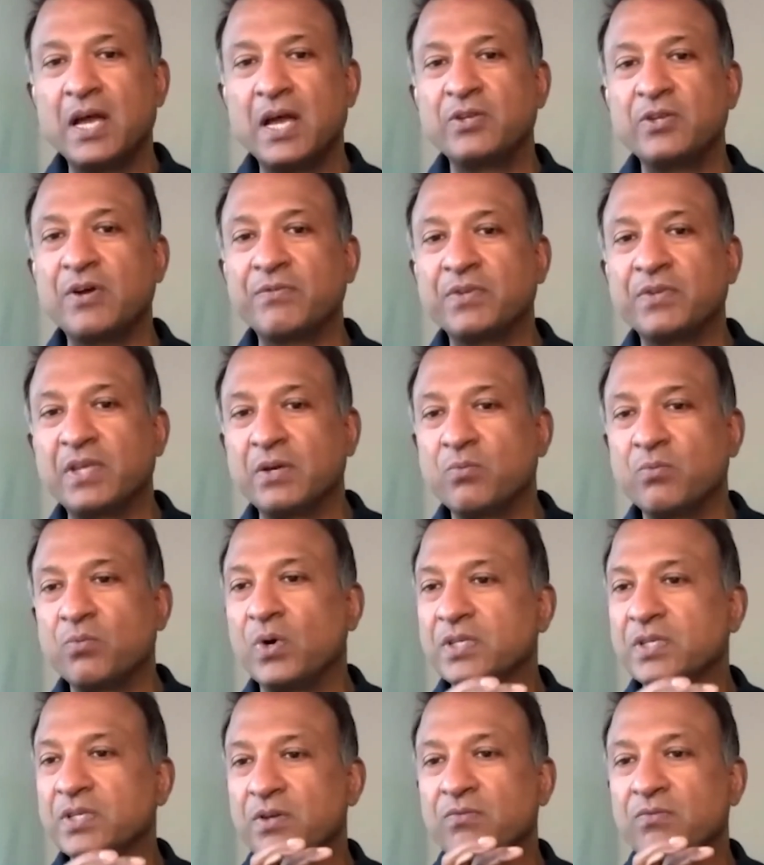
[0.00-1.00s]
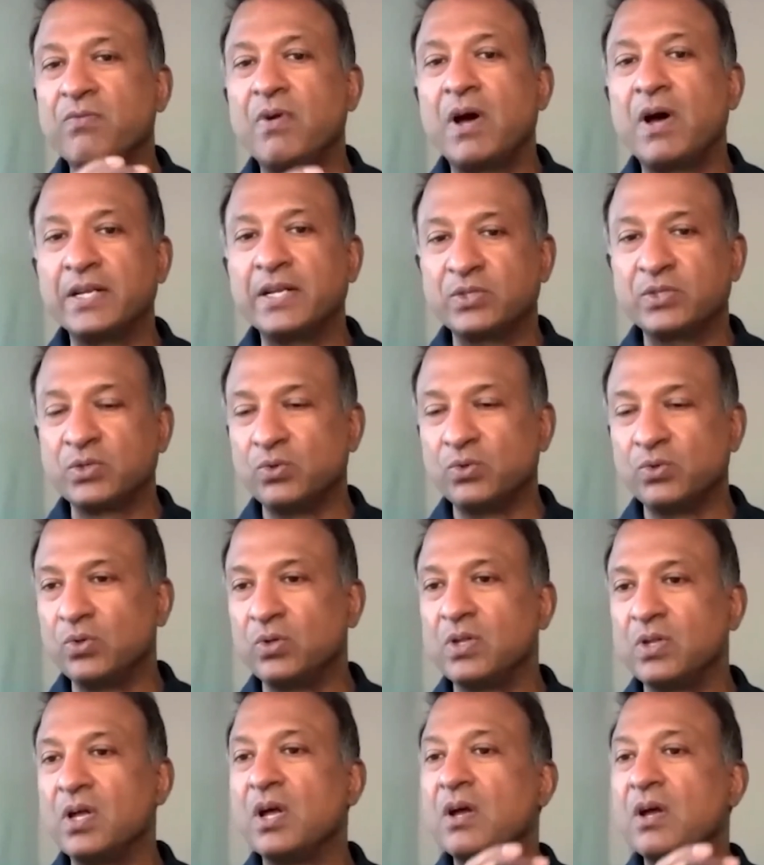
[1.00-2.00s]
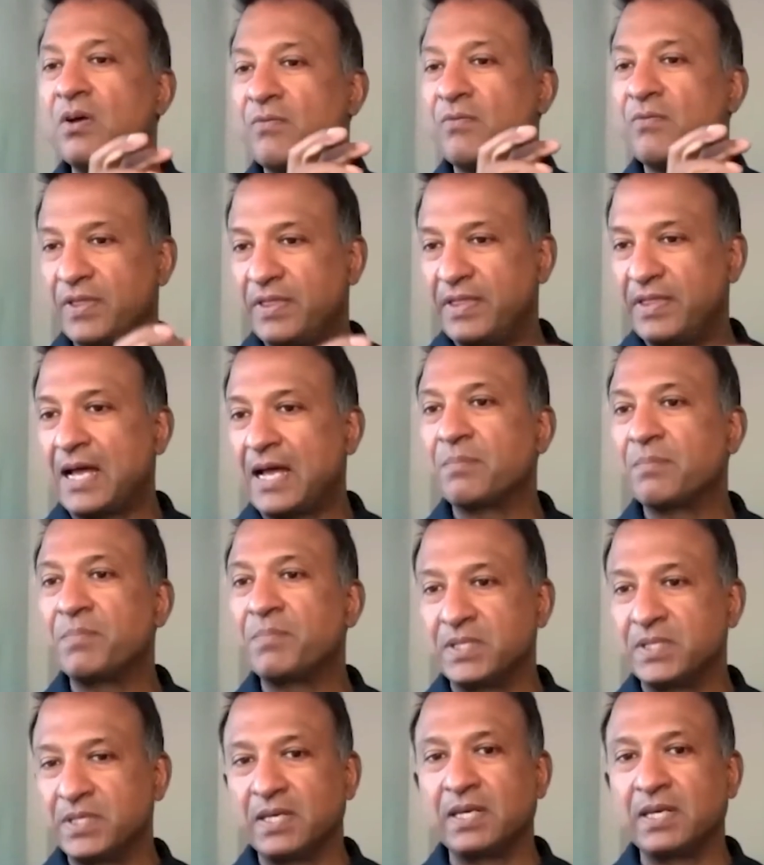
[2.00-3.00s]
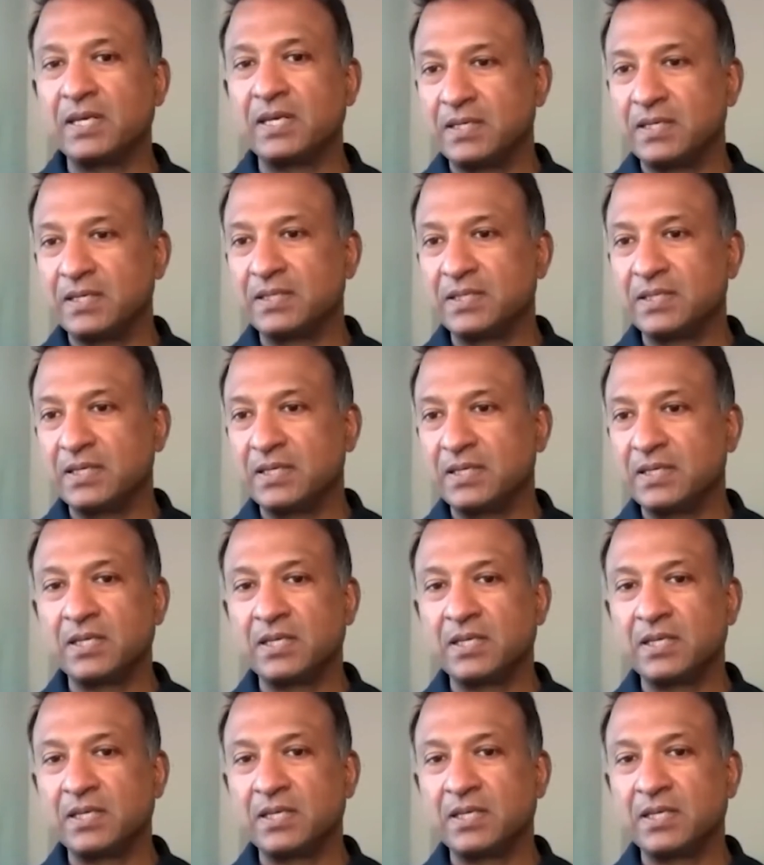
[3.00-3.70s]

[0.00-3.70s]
and you have to think what is the right tool for that particular disease.